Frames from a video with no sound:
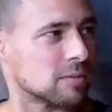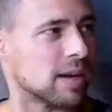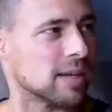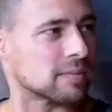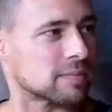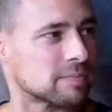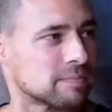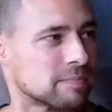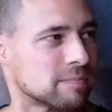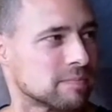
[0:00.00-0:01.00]
Right? Just say
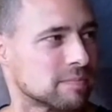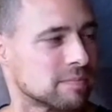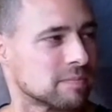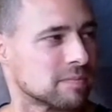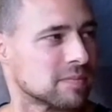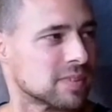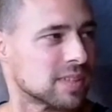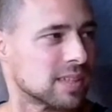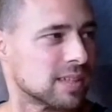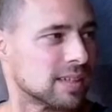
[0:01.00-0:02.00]
no. Yeah, if,
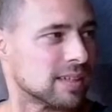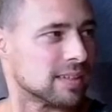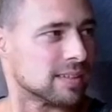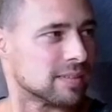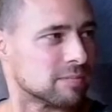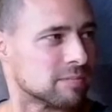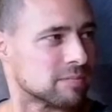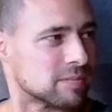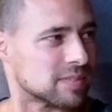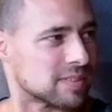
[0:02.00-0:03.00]
if the next
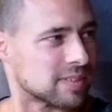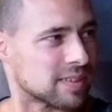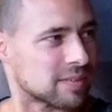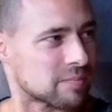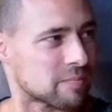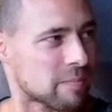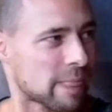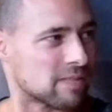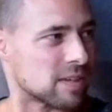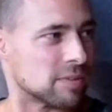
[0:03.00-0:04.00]
BS
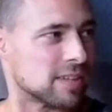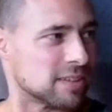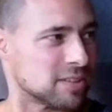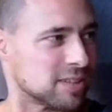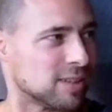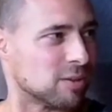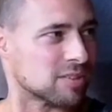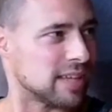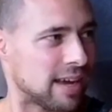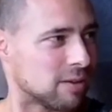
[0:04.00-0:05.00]
if someone tells you to
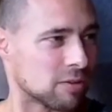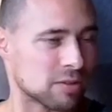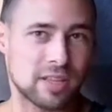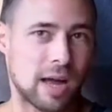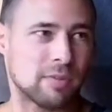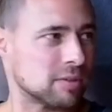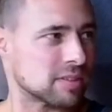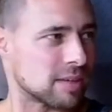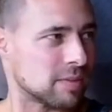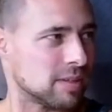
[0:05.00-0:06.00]
close down or stop
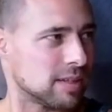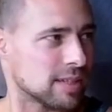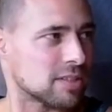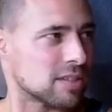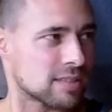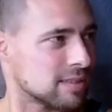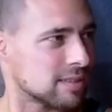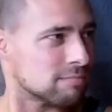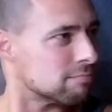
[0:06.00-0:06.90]
doing something, yeah, just